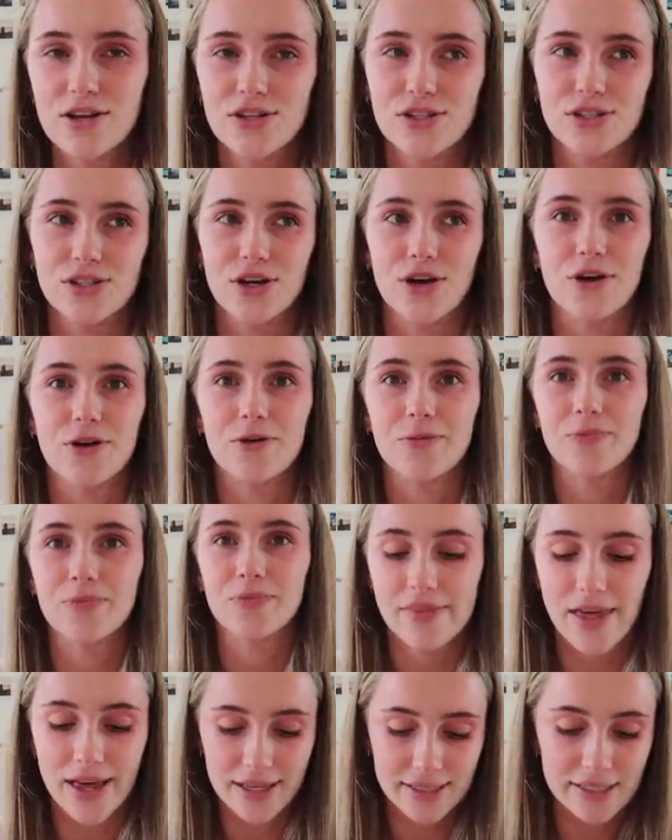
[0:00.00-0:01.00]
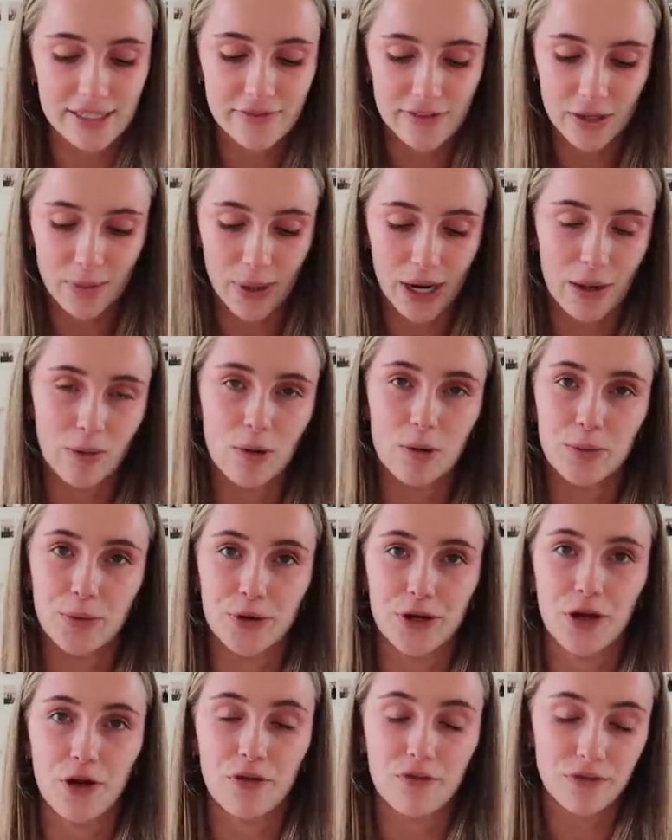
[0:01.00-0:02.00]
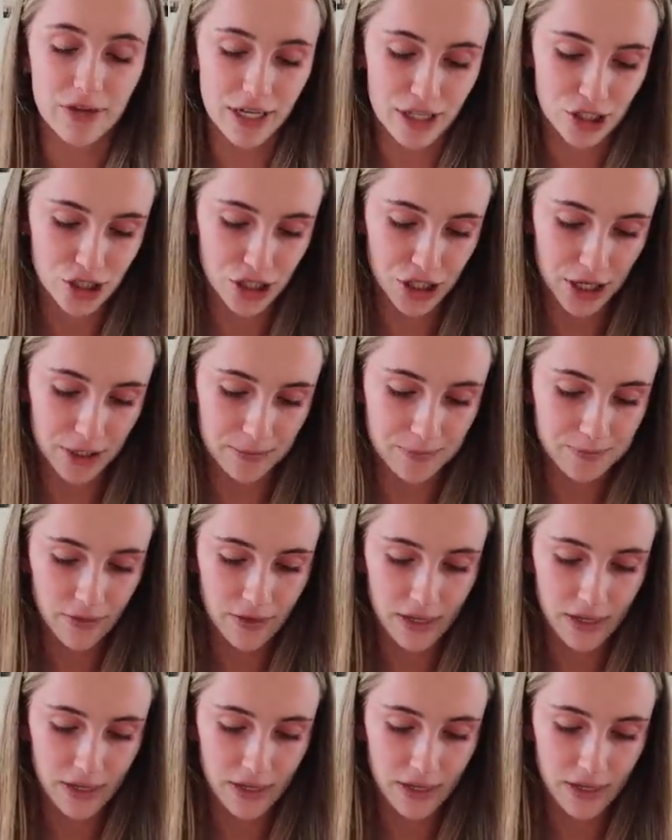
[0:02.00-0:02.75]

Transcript: So that's definitely one I will be working on for next year.